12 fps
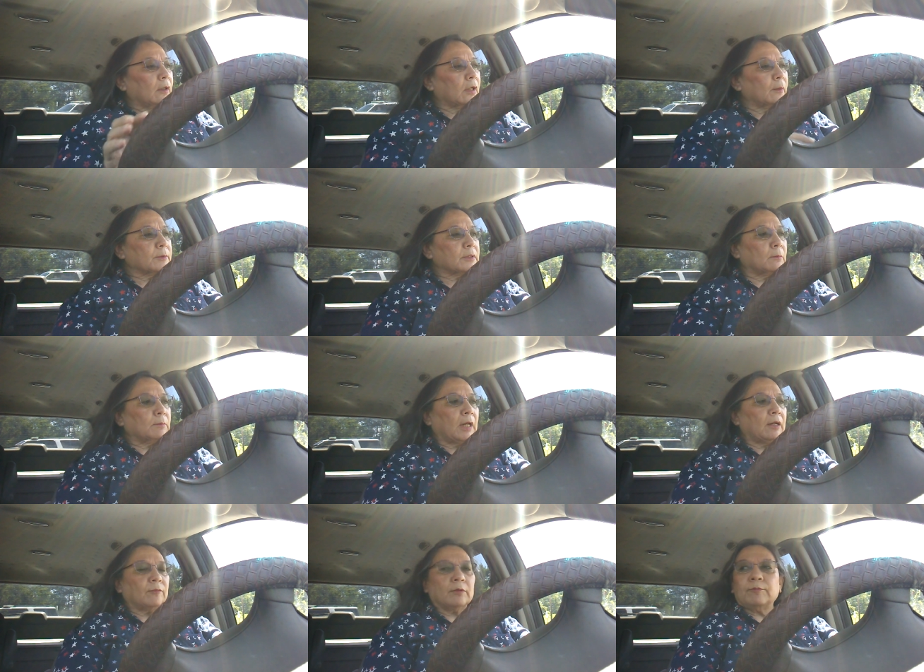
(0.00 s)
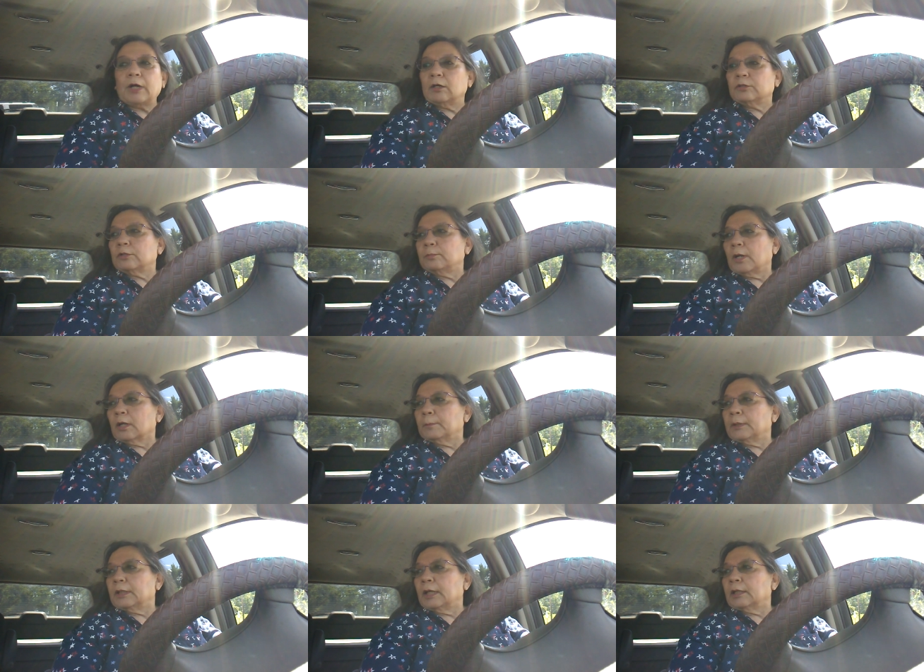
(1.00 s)
comes somebody from the fire
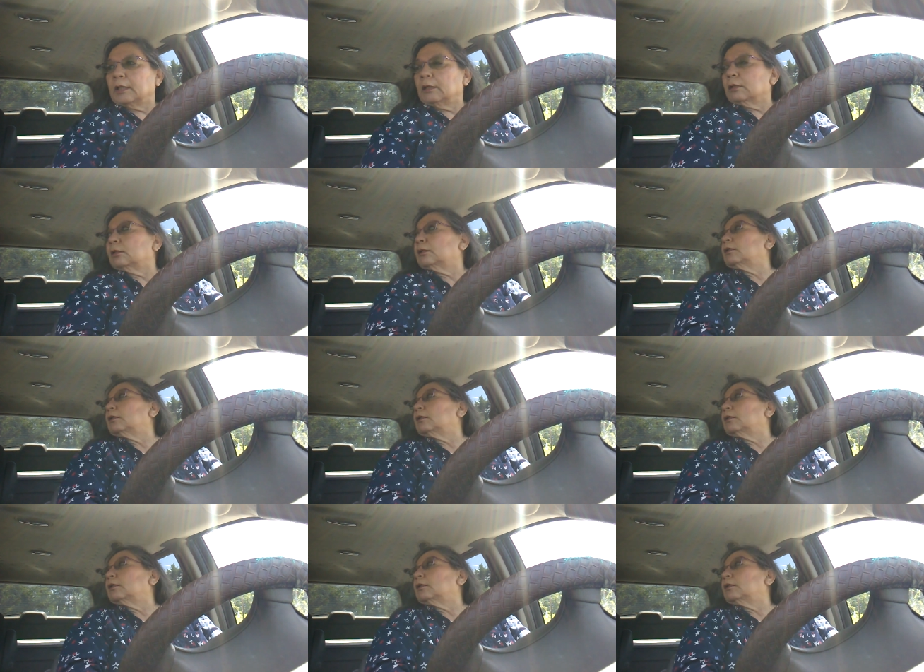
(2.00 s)
department down here.